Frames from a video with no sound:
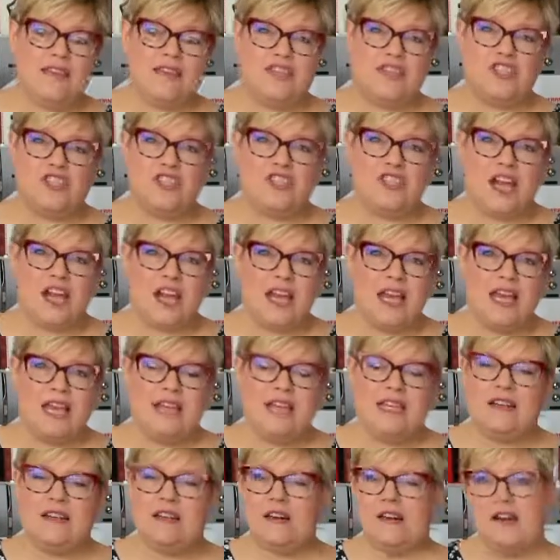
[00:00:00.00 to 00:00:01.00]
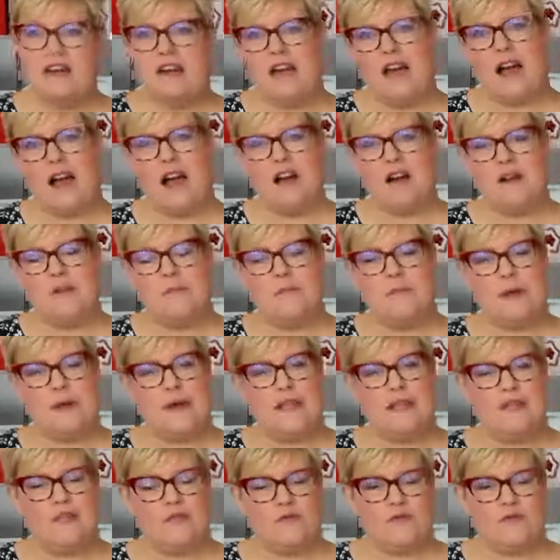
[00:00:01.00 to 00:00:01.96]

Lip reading: shine on our best